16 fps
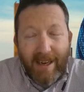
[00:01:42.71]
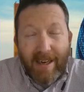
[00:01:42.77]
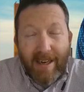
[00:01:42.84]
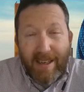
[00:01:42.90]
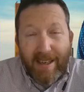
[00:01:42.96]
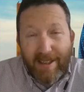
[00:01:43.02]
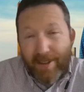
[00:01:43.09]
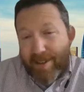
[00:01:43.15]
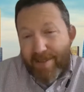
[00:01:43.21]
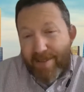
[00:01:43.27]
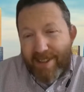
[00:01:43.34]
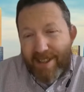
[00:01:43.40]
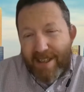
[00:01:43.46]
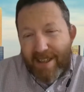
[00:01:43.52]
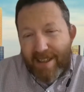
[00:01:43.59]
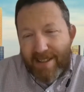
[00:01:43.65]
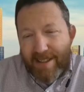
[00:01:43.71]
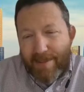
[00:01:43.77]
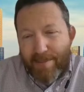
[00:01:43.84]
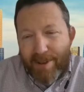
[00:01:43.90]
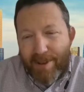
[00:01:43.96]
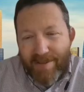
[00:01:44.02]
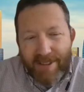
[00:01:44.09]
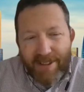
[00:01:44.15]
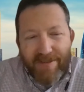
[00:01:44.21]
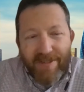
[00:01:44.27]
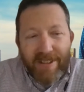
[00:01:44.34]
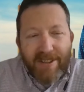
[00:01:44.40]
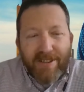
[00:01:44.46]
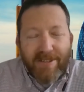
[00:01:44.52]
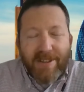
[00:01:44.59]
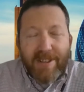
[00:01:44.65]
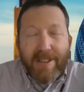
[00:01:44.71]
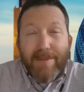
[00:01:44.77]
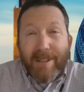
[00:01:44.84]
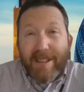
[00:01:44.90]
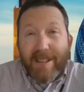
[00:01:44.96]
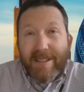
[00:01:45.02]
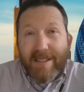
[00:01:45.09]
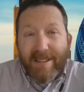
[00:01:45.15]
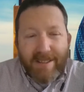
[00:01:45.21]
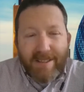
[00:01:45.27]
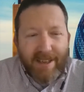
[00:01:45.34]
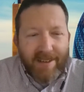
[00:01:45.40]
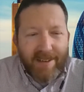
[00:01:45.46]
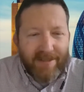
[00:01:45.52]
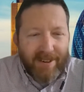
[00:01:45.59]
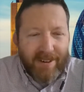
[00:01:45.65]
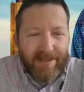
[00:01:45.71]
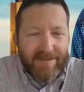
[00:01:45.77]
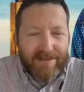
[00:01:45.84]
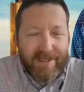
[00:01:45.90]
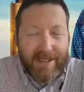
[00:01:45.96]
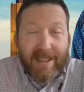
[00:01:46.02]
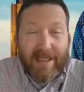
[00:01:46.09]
There are even signs that previous fiscal stimulus to stave off